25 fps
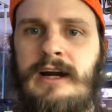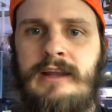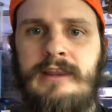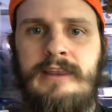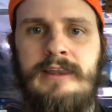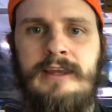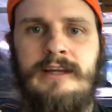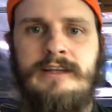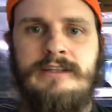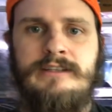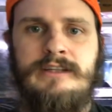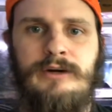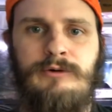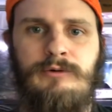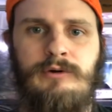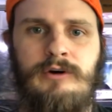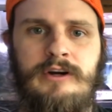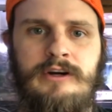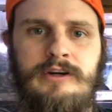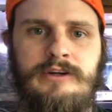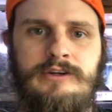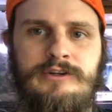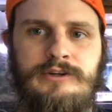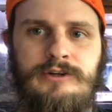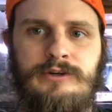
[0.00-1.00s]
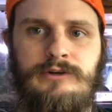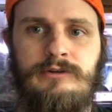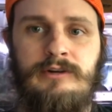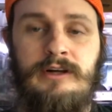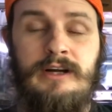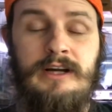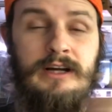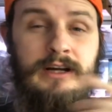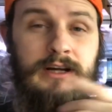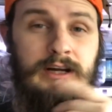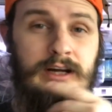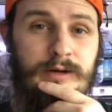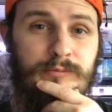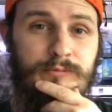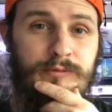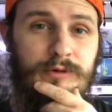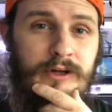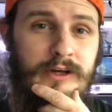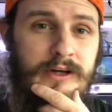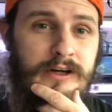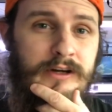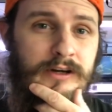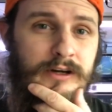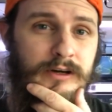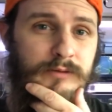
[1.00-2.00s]
of things I want to do, like I'm
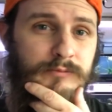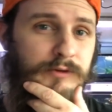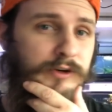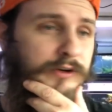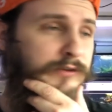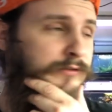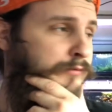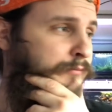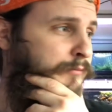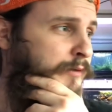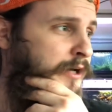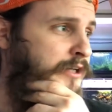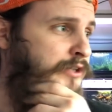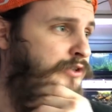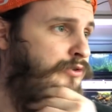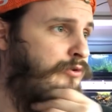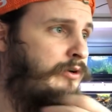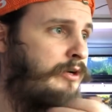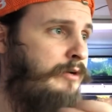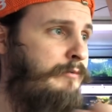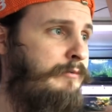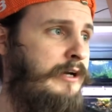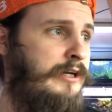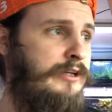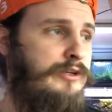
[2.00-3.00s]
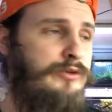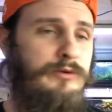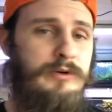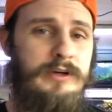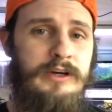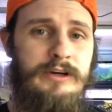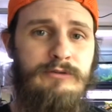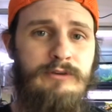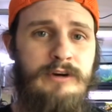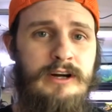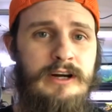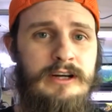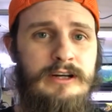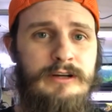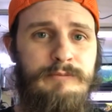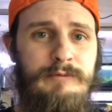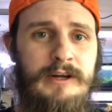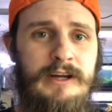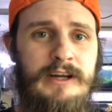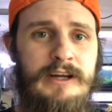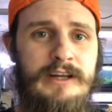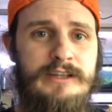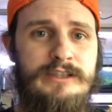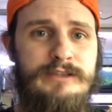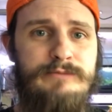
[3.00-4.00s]
planning on moving my 20 by 20 rack in my
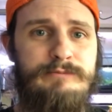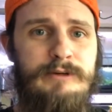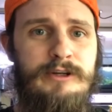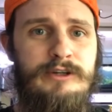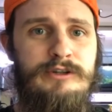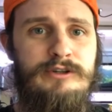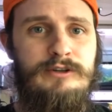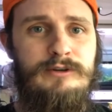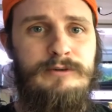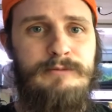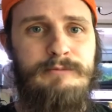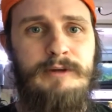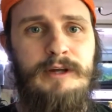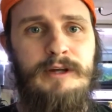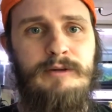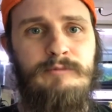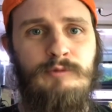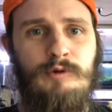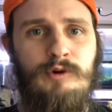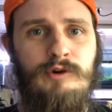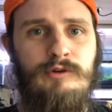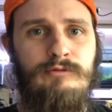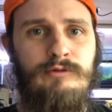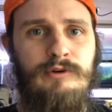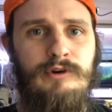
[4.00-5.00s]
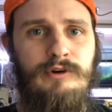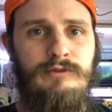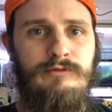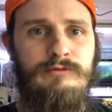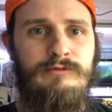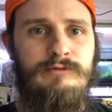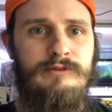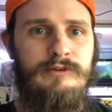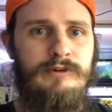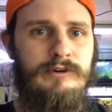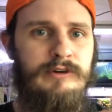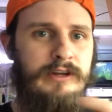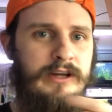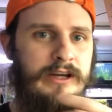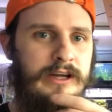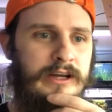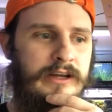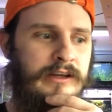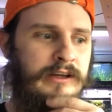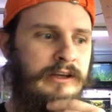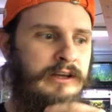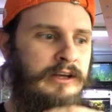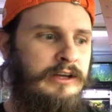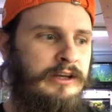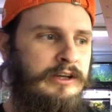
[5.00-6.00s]
guest bedroom to make more room for like,
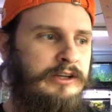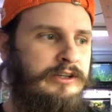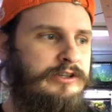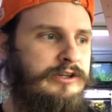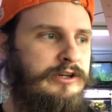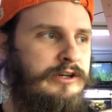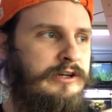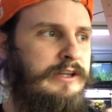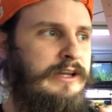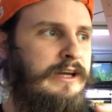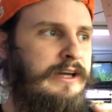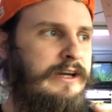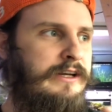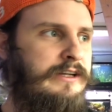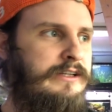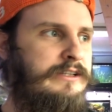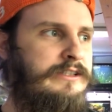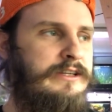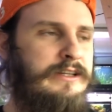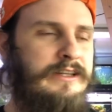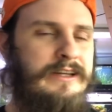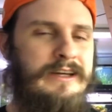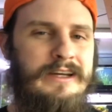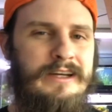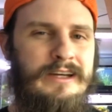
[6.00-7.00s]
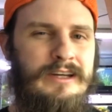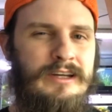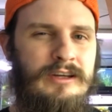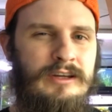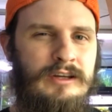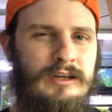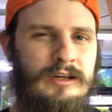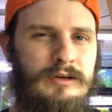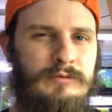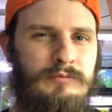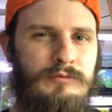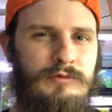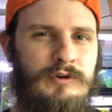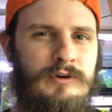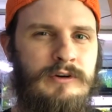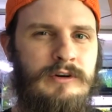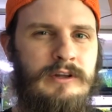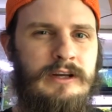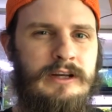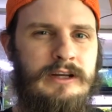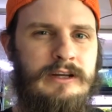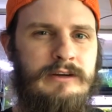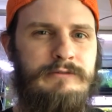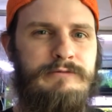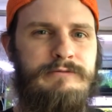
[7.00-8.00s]
turn that into like more
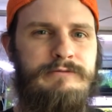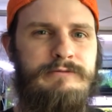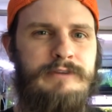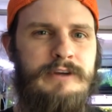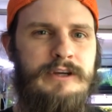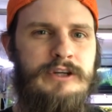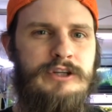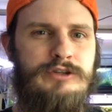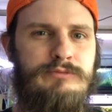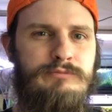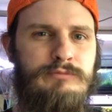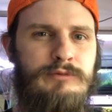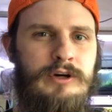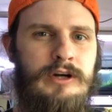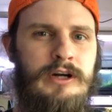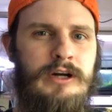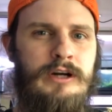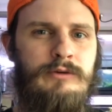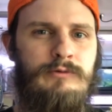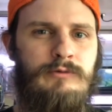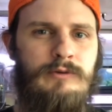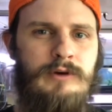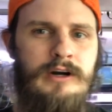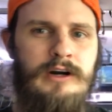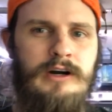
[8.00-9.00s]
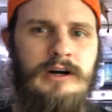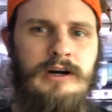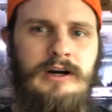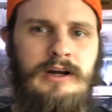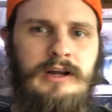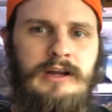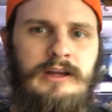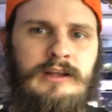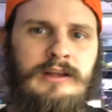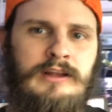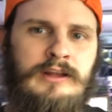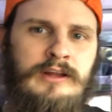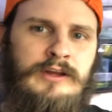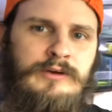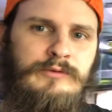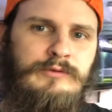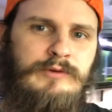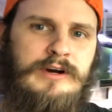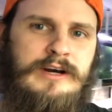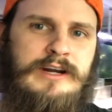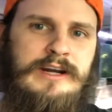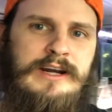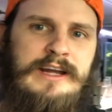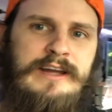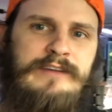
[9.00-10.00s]
like a fish breeding where I, where
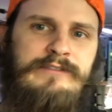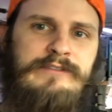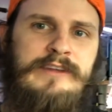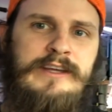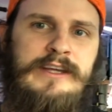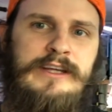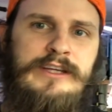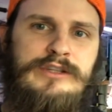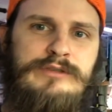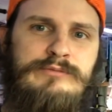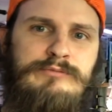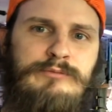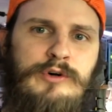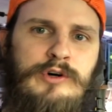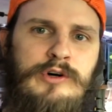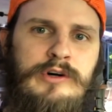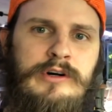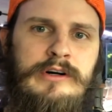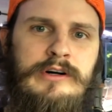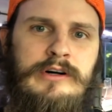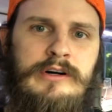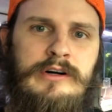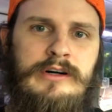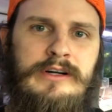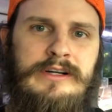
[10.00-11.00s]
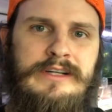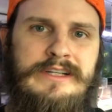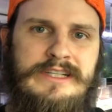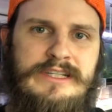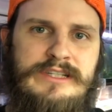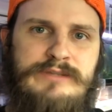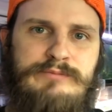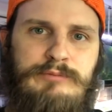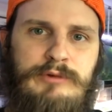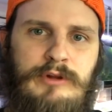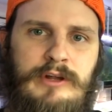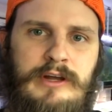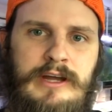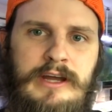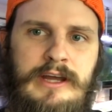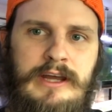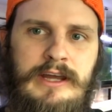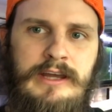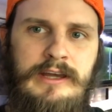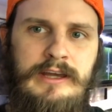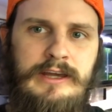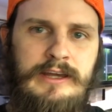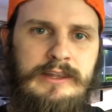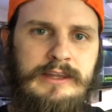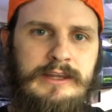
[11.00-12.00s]
I can have these more
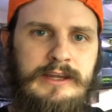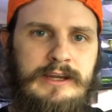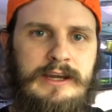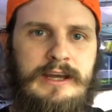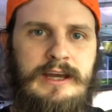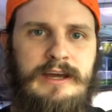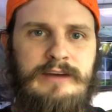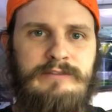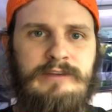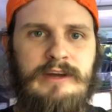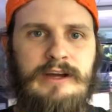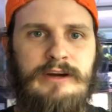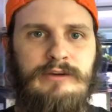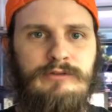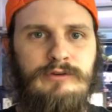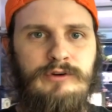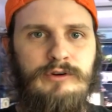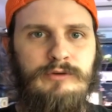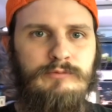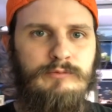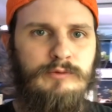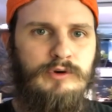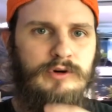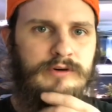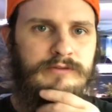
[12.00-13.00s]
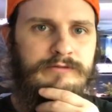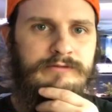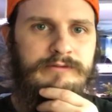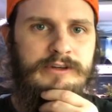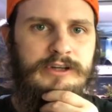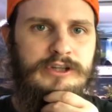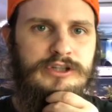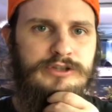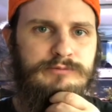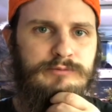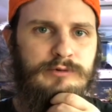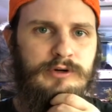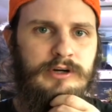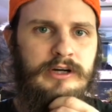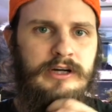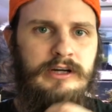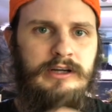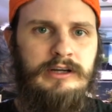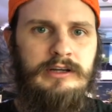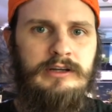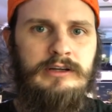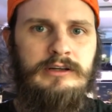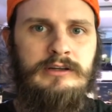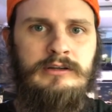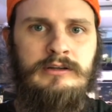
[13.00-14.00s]
display and then have that room more fish
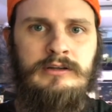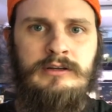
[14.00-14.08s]
breeding.